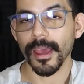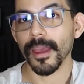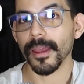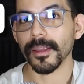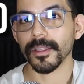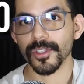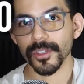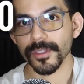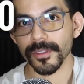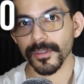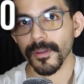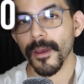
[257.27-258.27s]
and
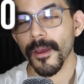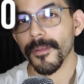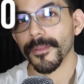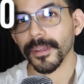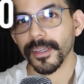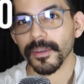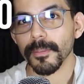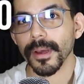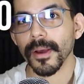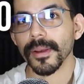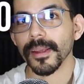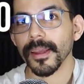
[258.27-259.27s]
just thinking
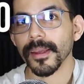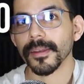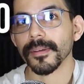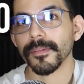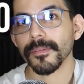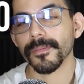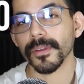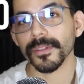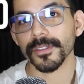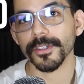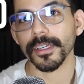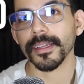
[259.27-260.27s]
about it and
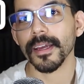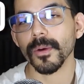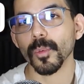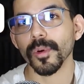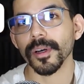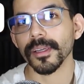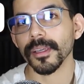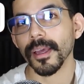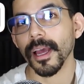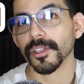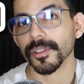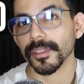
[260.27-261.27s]
filtering out what
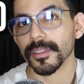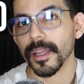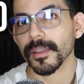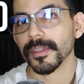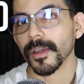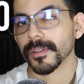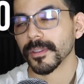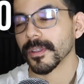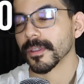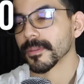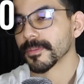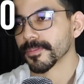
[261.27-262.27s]
actually stands out to
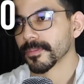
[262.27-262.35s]
you.